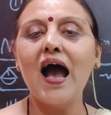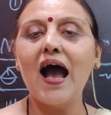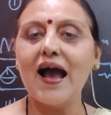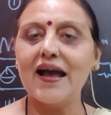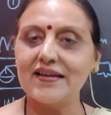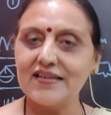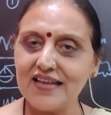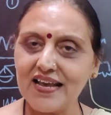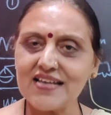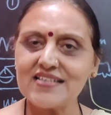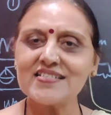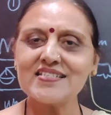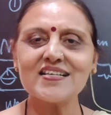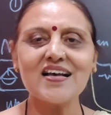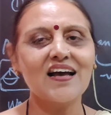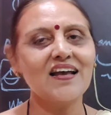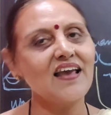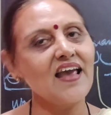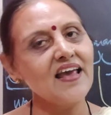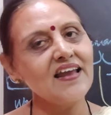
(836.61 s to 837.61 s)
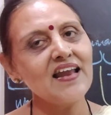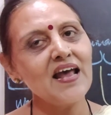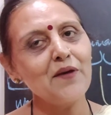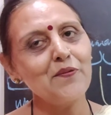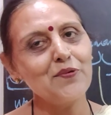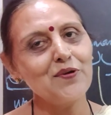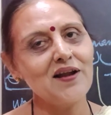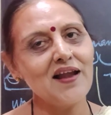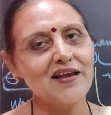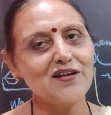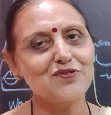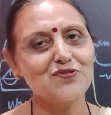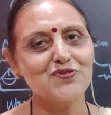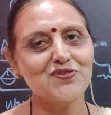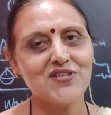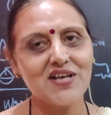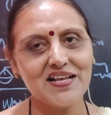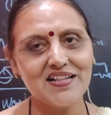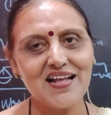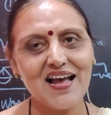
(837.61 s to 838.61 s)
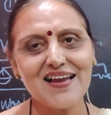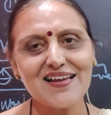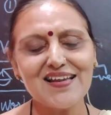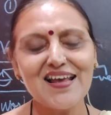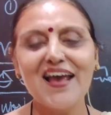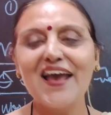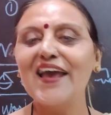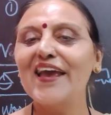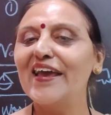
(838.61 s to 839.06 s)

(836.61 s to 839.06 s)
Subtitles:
And yes, again, I would like to say that